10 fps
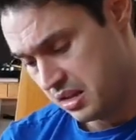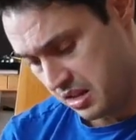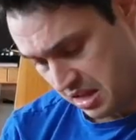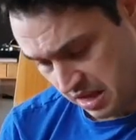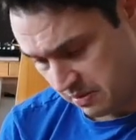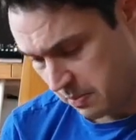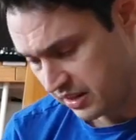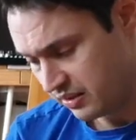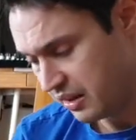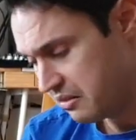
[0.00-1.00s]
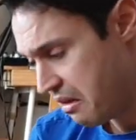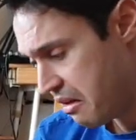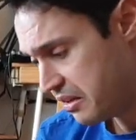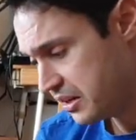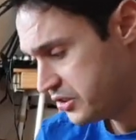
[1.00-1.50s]
Everybody says
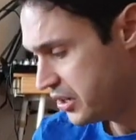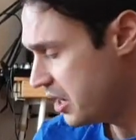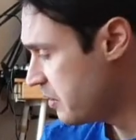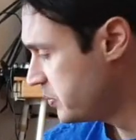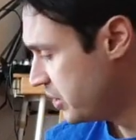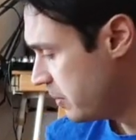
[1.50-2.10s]
no, they're cheap